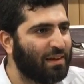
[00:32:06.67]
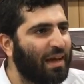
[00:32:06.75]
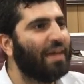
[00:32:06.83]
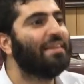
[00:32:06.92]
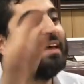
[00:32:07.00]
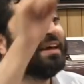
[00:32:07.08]

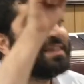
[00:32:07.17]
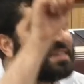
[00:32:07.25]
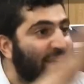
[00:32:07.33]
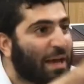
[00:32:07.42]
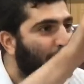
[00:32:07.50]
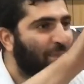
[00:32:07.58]
And they
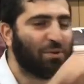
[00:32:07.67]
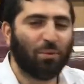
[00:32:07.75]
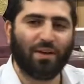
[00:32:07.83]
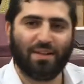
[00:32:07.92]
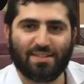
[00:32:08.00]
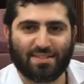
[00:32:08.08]
accepted
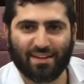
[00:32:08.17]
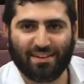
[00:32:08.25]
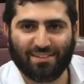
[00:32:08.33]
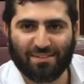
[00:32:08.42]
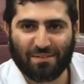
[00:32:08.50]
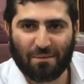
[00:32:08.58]
what he said.